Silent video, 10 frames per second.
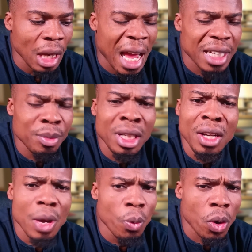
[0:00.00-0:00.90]
And
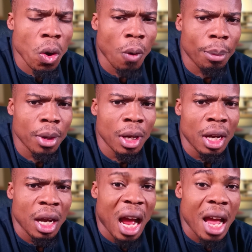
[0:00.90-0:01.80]
immediately I woke up,
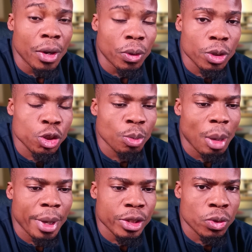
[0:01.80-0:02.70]
I rushed to
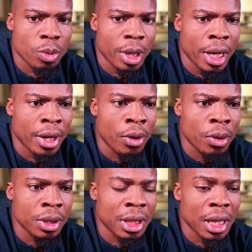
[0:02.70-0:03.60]
Mama's room and I
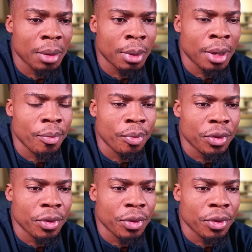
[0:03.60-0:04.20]
called Grandma.